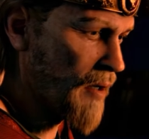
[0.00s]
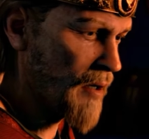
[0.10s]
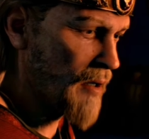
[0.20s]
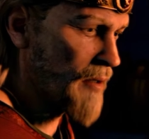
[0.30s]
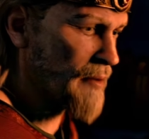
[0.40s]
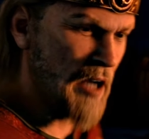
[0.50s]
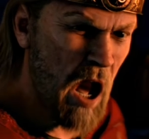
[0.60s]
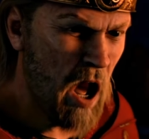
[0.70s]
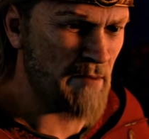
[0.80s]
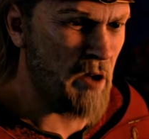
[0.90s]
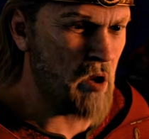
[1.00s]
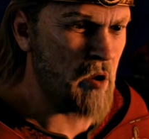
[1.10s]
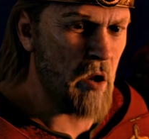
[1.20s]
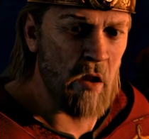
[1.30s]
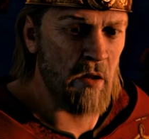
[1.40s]
and smoke. Damn
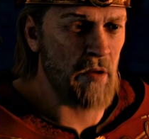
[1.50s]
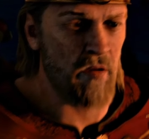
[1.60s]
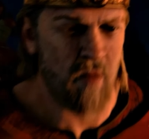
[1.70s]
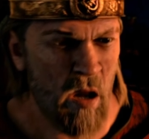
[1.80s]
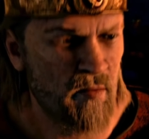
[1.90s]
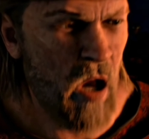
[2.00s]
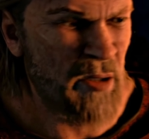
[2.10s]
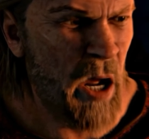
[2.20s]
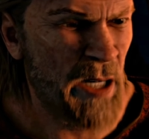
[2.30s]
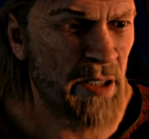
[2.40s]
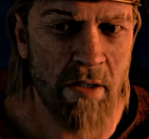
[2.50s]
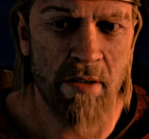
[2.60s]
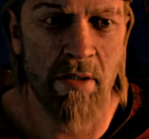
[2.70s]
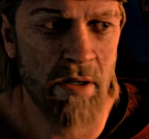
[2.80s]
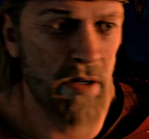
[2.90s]
you! What was it?